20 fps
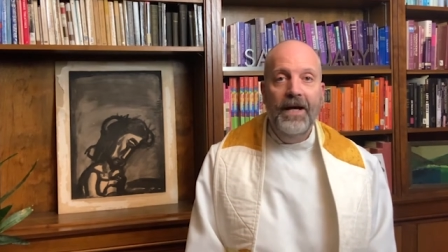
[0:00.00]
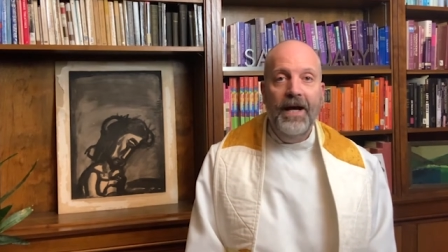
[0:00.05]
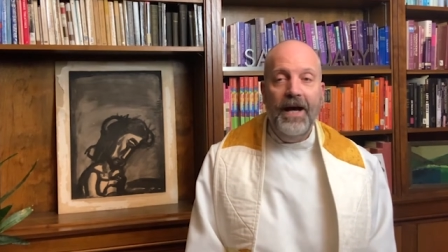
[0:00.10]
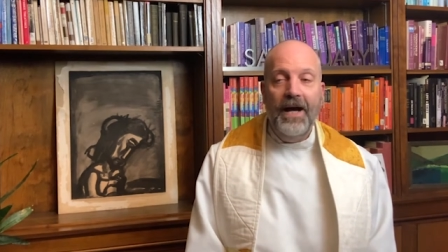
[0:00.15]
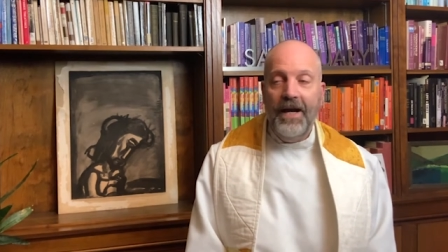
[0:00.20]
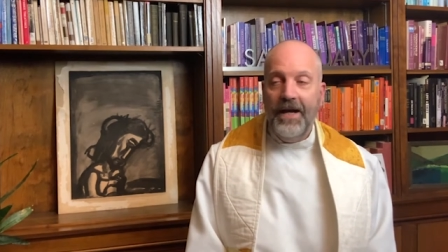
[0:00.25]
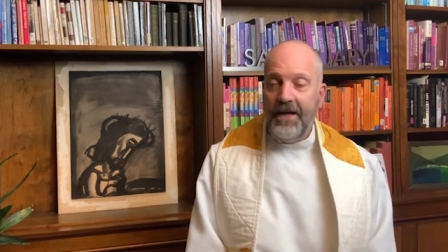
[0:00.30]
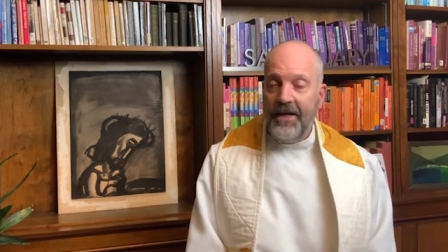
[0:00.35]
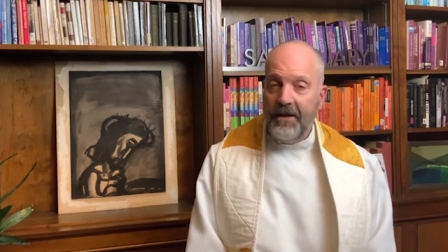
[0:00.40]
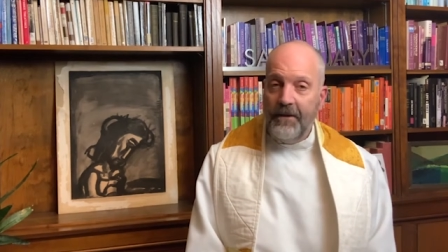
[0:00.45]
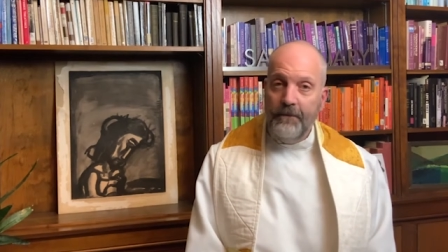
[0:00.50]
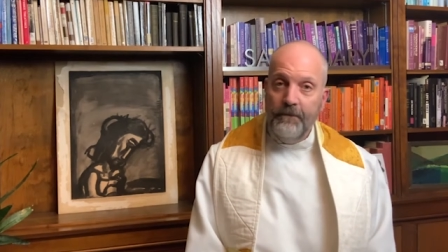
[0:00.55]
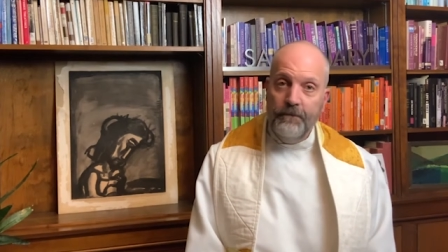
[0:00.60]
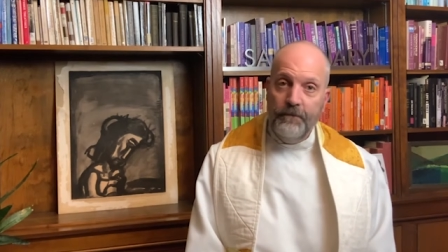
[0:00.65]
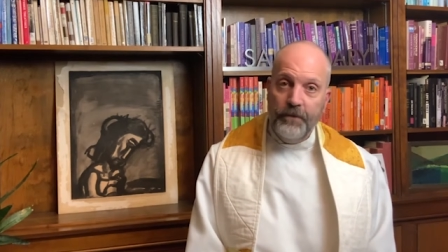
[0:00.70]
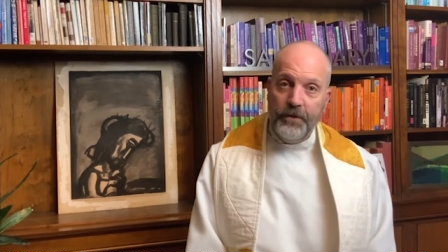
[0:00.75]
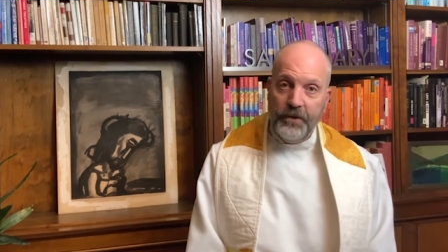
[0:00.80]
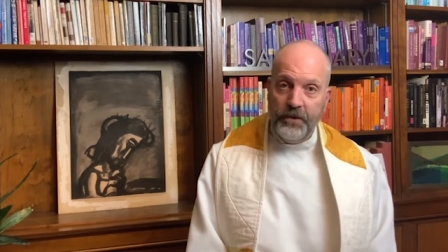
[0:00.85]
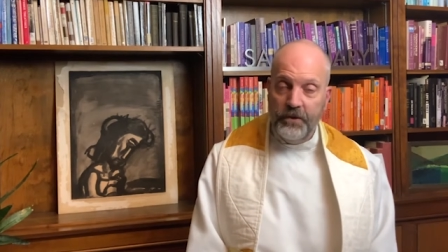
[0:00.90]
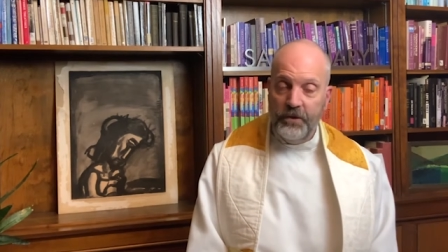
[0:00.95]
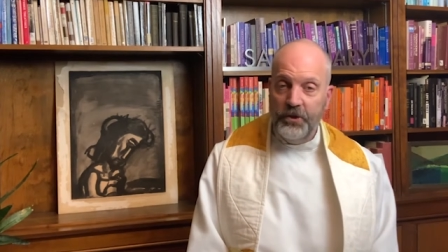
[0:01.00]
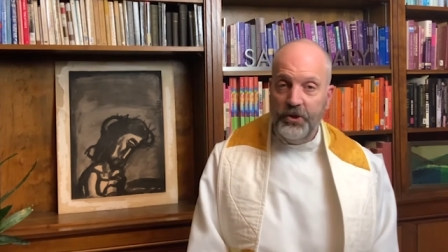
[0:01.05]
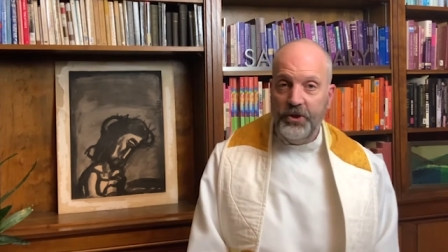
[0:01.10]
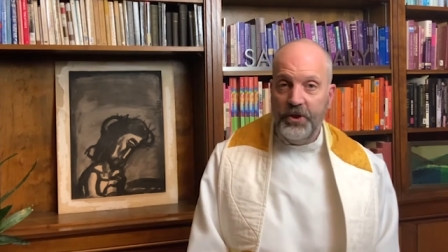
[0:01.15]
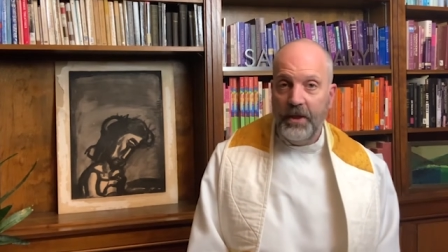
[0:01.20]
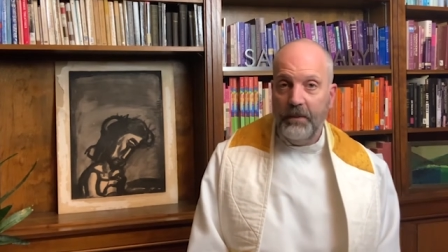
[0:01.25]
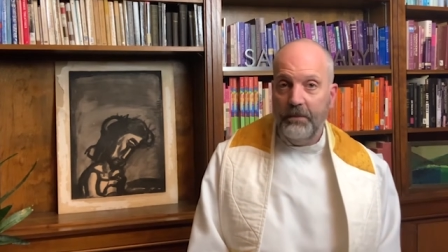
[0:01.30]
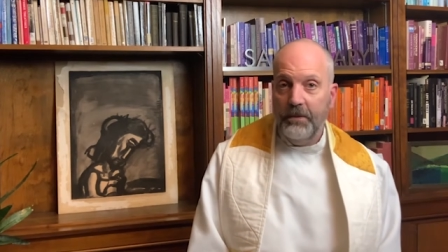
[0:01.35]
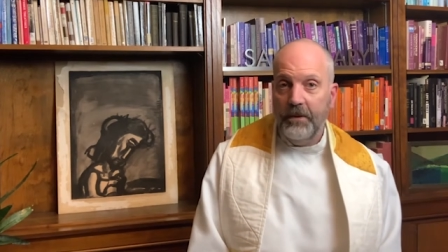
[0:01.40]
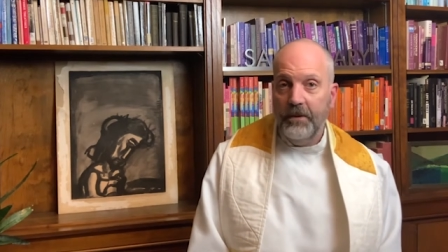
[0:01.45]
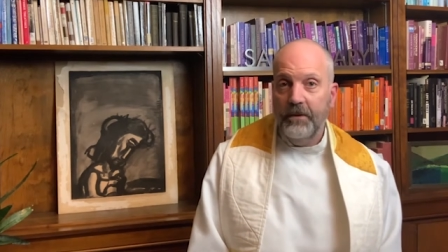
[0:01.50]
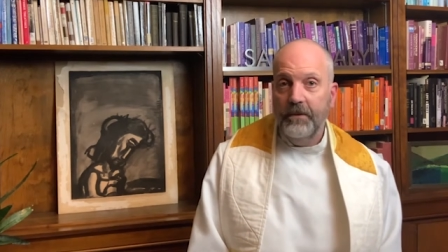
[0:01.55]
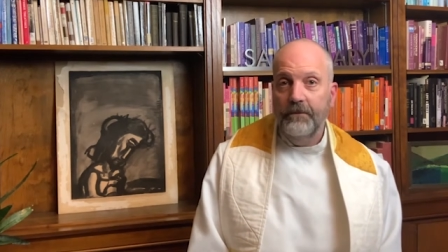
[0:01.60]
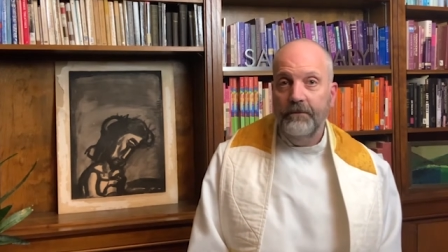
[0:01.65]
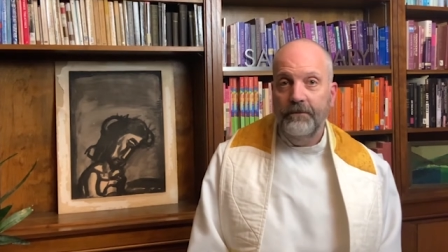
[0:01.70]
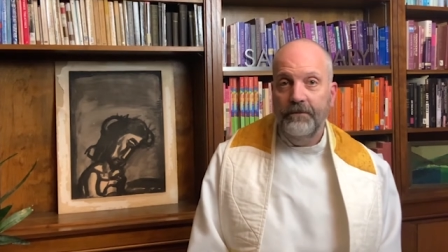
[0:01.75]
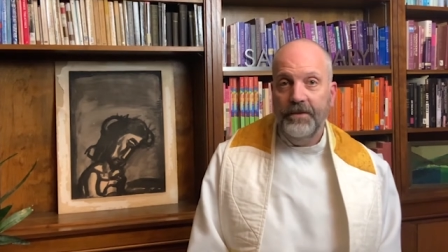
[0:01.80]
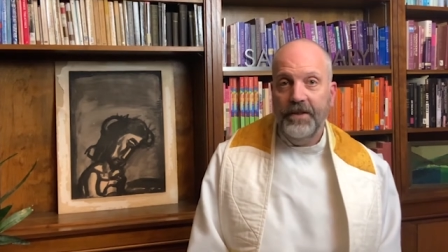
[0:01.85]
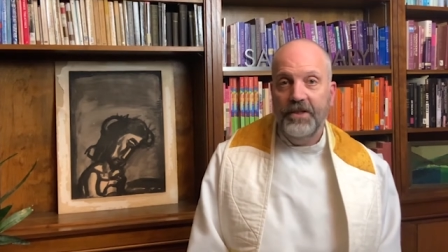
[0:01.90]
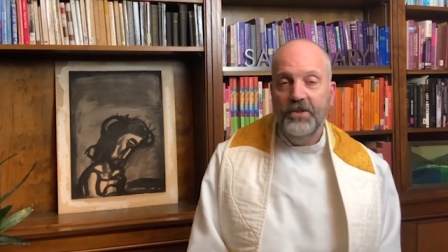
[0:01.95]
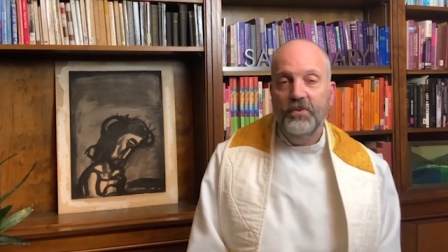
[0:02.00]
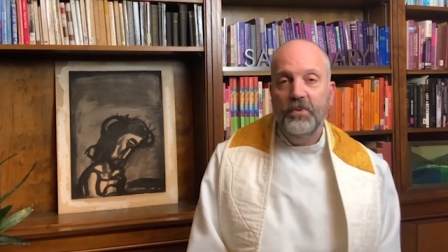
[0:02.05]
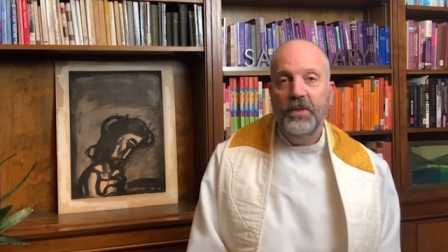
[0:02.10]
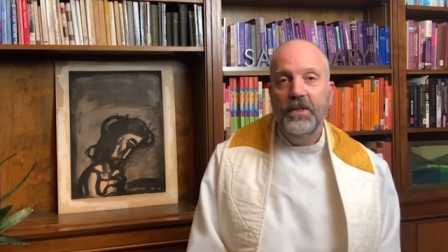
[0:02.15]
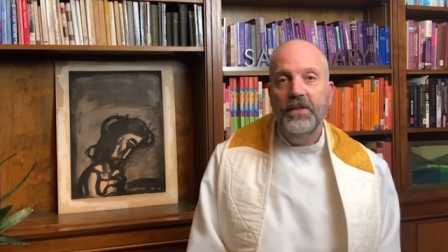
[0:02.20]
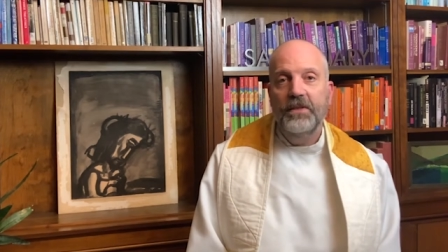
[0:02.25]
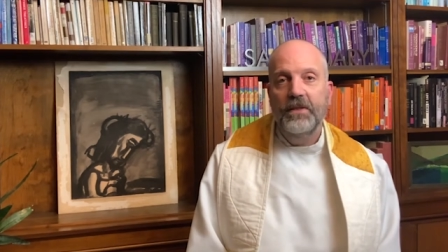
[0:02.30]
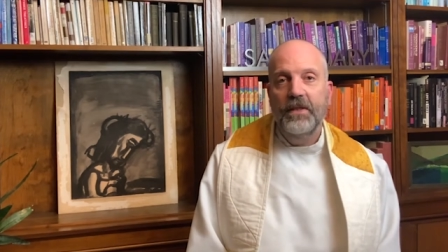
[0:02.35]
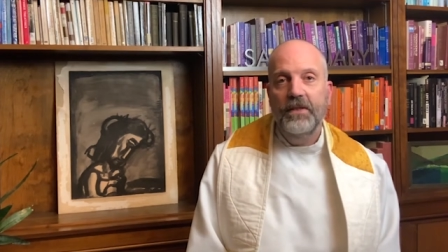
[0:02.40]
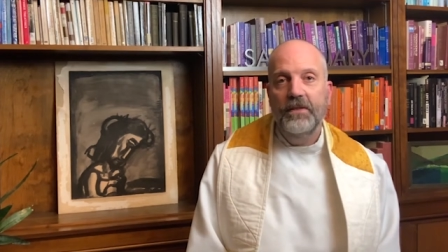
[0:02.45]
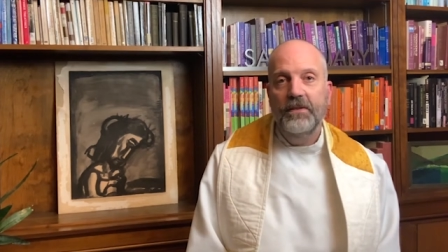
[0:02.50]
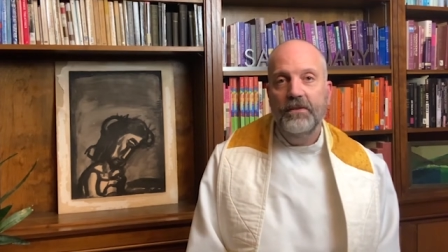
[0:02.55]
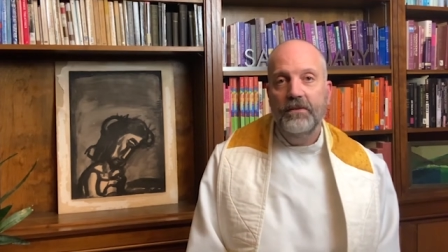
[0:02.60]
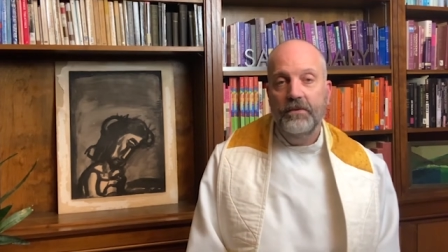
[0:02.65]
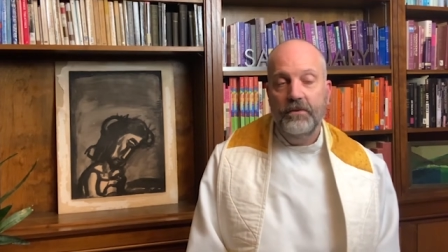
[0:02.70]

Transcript: I am the good shepherd. That's what he says.